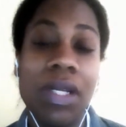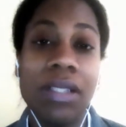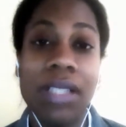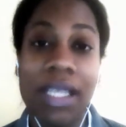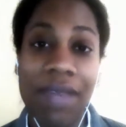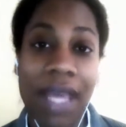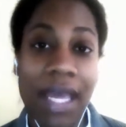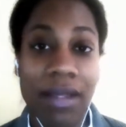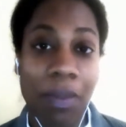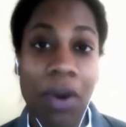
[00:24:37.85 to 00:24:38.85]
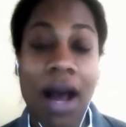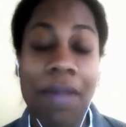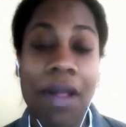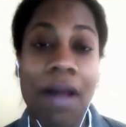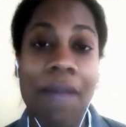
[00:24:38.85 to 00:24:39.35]
alleviate the
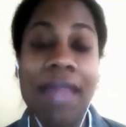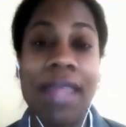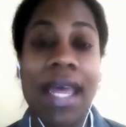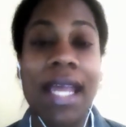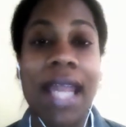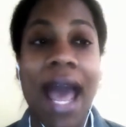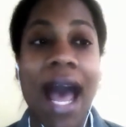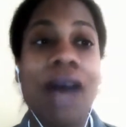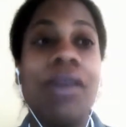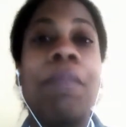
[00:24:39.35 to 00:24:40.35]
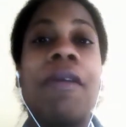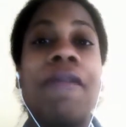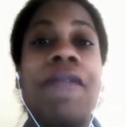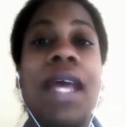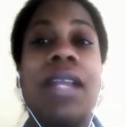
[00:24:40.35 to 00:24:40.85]
problem, and then how to
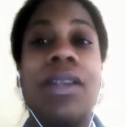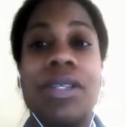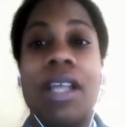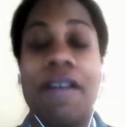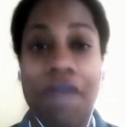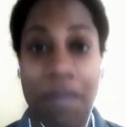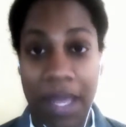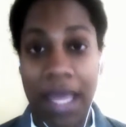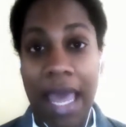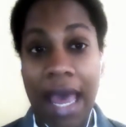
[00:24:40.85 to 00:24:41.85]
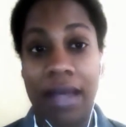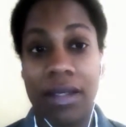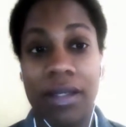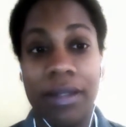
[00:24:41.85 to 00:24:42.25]
prevent yourself from being hacked?